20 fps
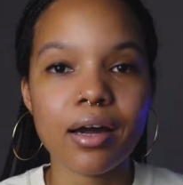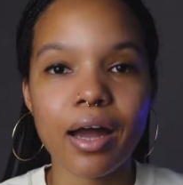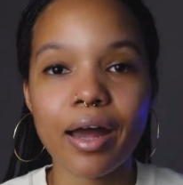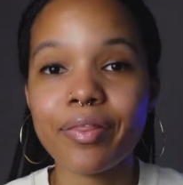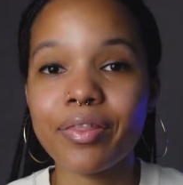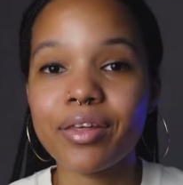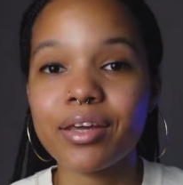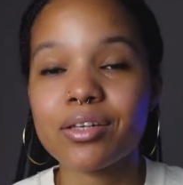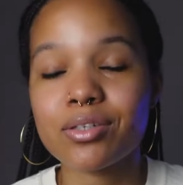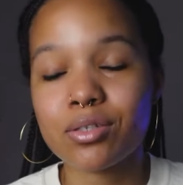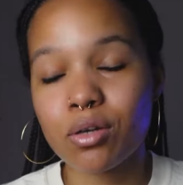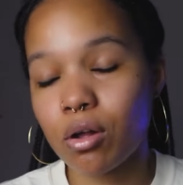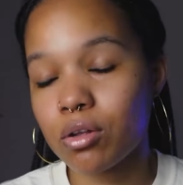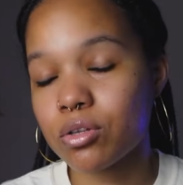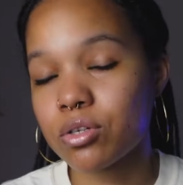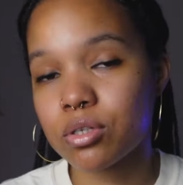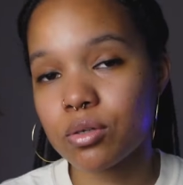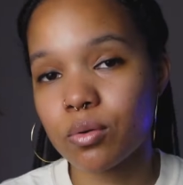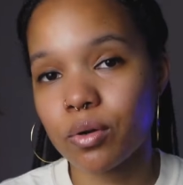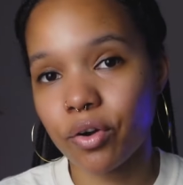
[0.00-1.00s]
I think it's
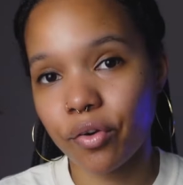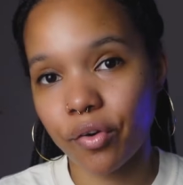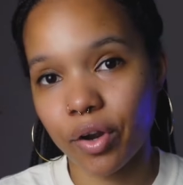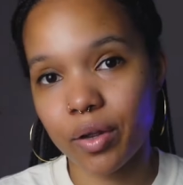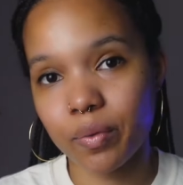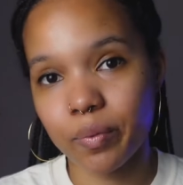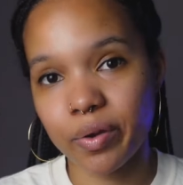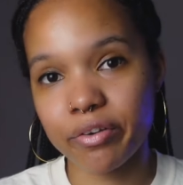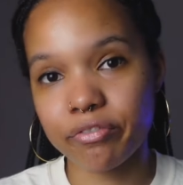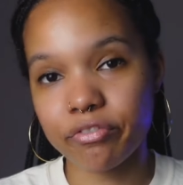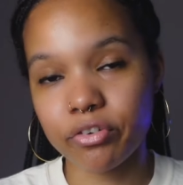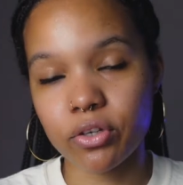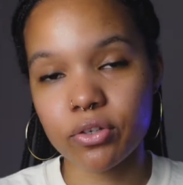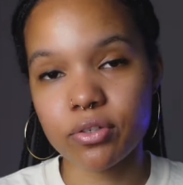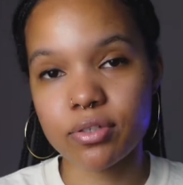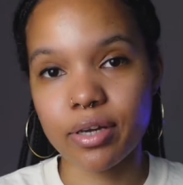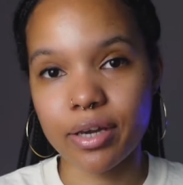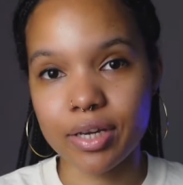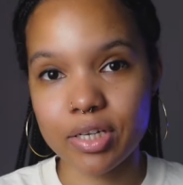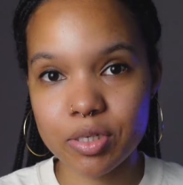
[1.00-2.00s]
also a great way for you
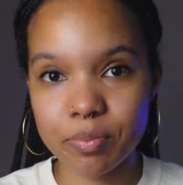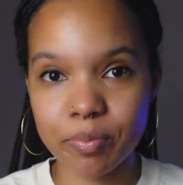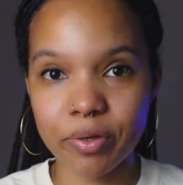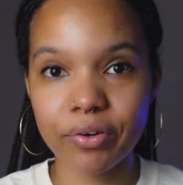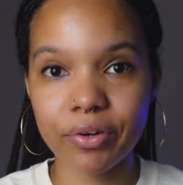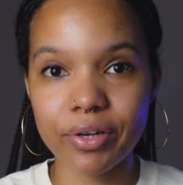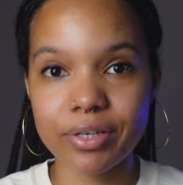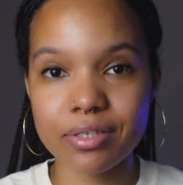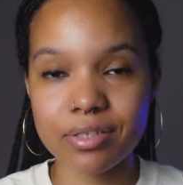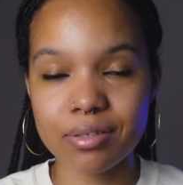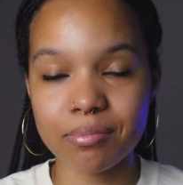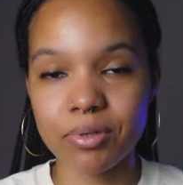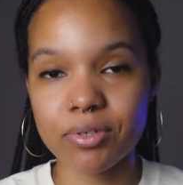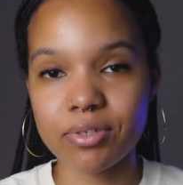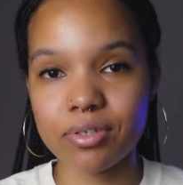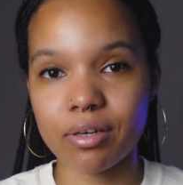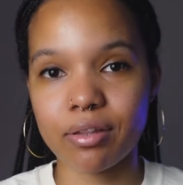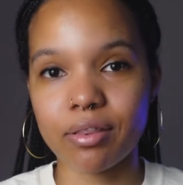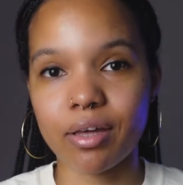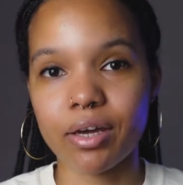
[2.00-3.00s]
to experience the
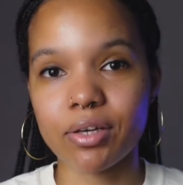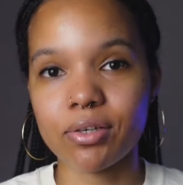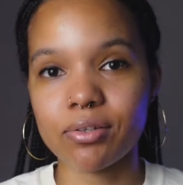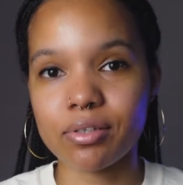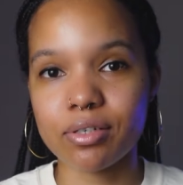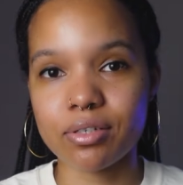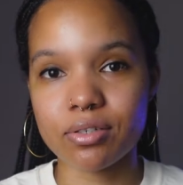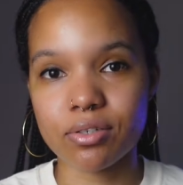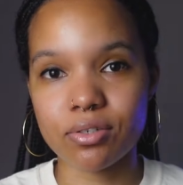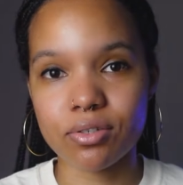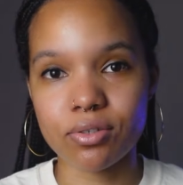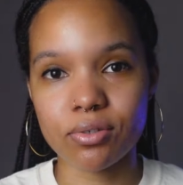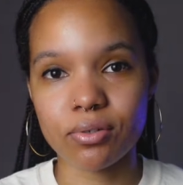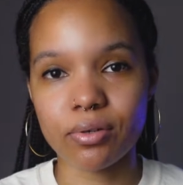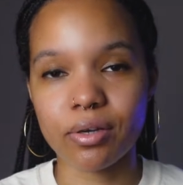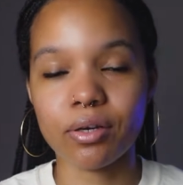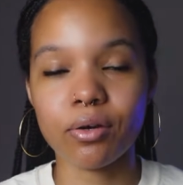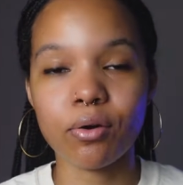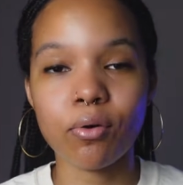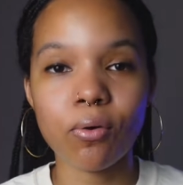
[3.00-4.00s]
music that you listen to
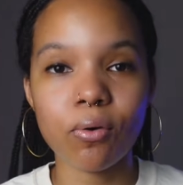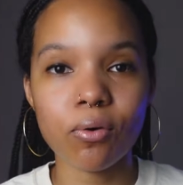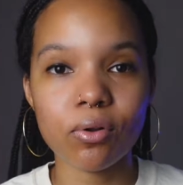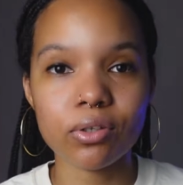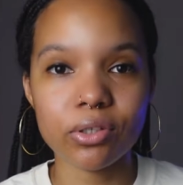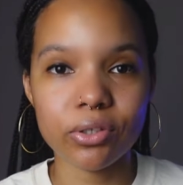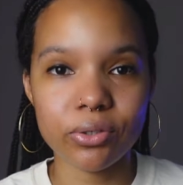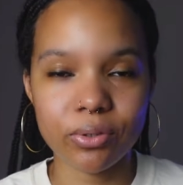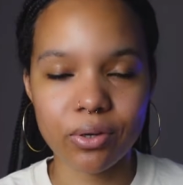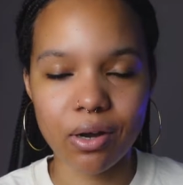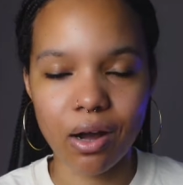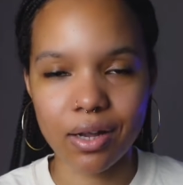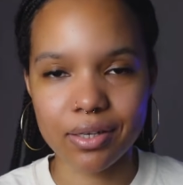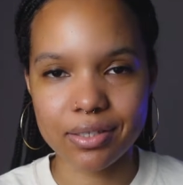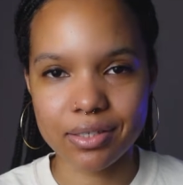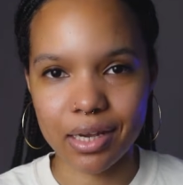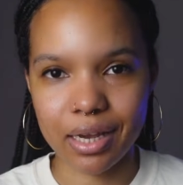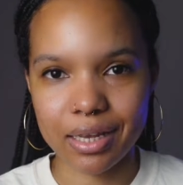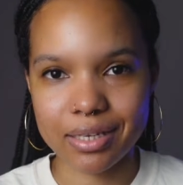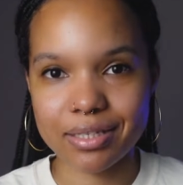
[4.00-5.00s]
in a whole new
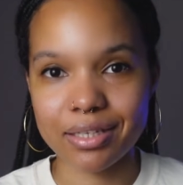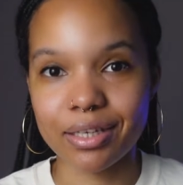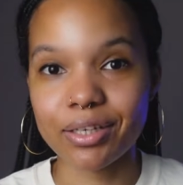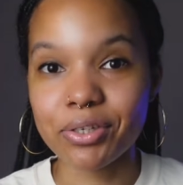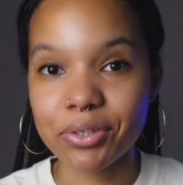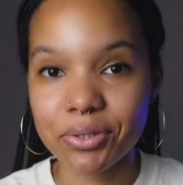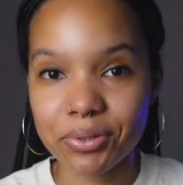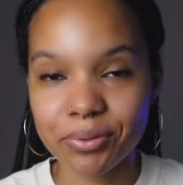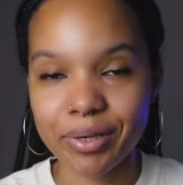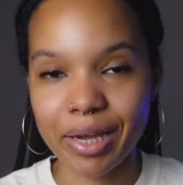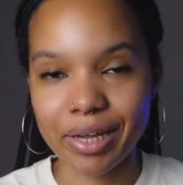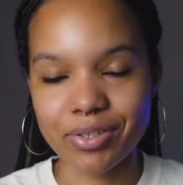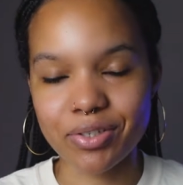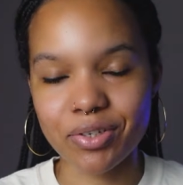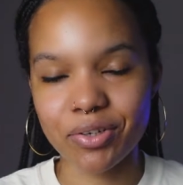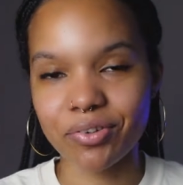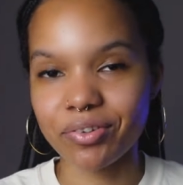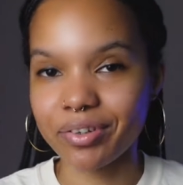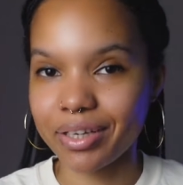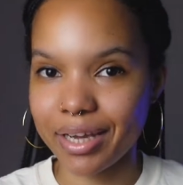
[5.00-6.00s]
context that you get to
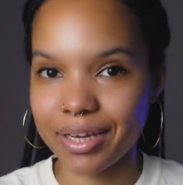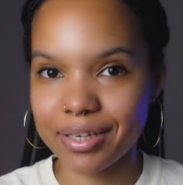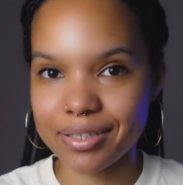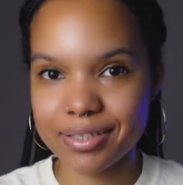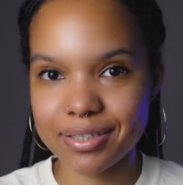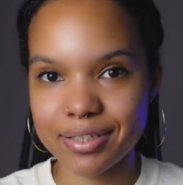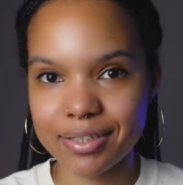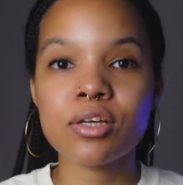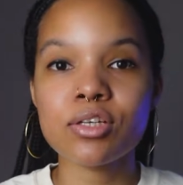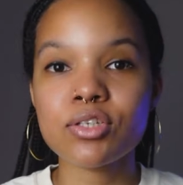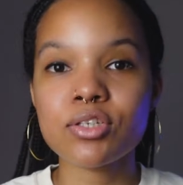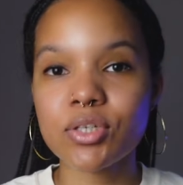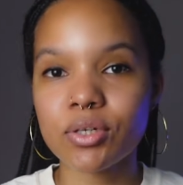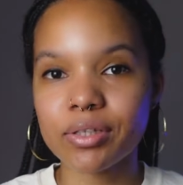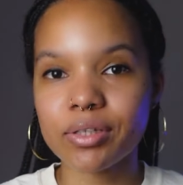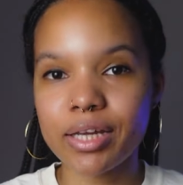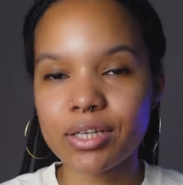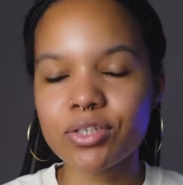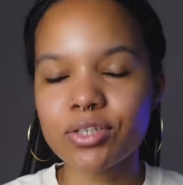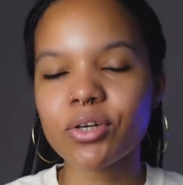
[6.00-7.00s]
create. So
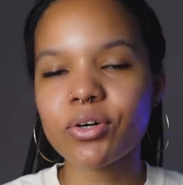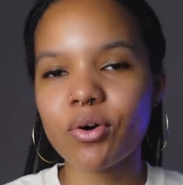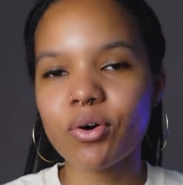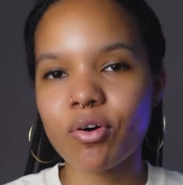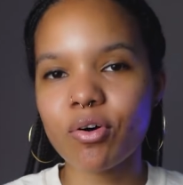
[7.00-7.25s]
let's go